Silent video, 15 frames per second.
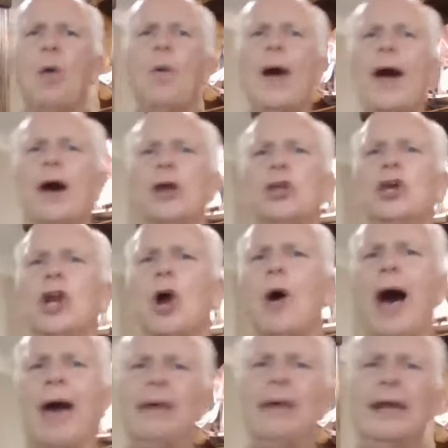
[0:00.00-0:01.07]
Well,
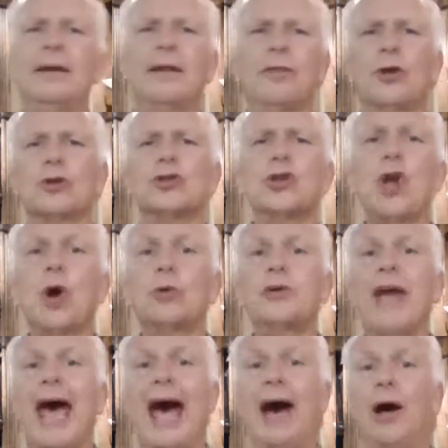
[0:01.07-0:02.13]
there's no
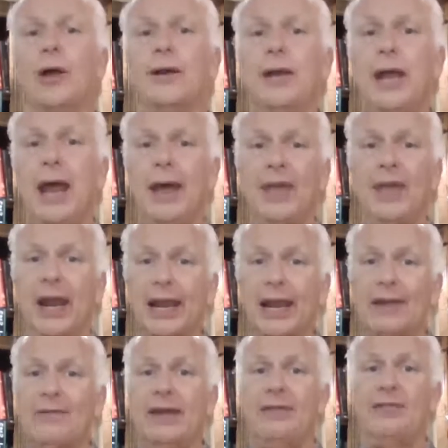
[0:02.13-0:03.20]
doubt that
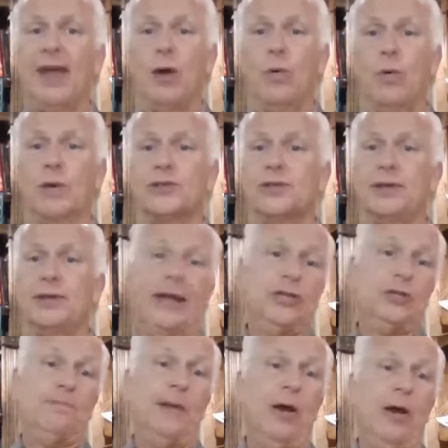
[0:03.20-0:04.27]
living there was an
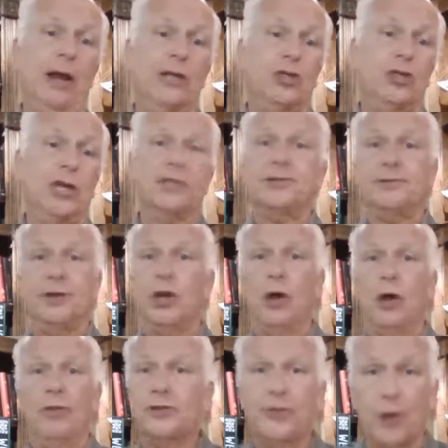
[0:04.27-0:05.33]
experience just,
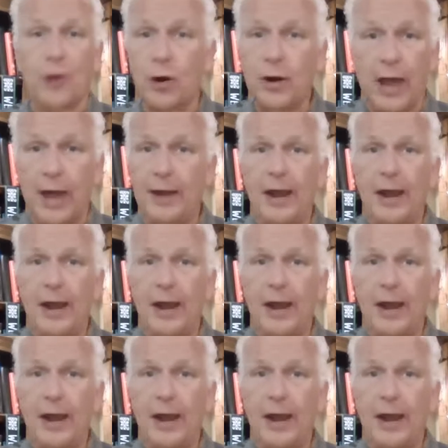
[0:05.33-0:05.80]
the third,